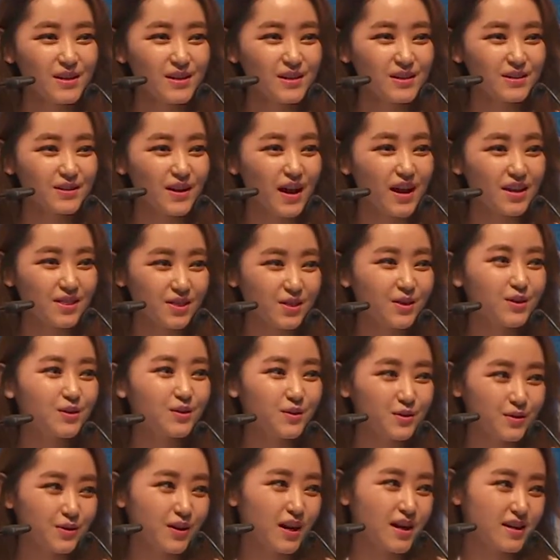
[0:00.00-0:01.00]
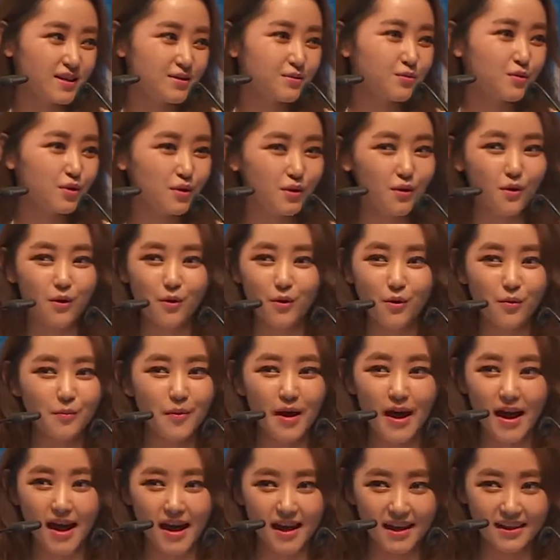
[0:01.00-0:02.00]
so I thought you guys were all
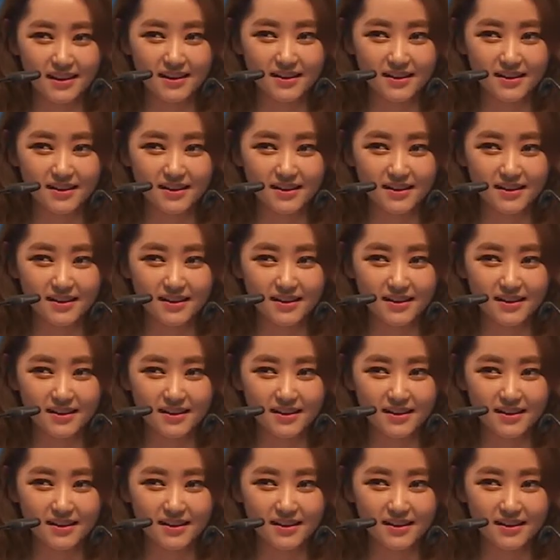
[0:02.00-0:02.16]
bad.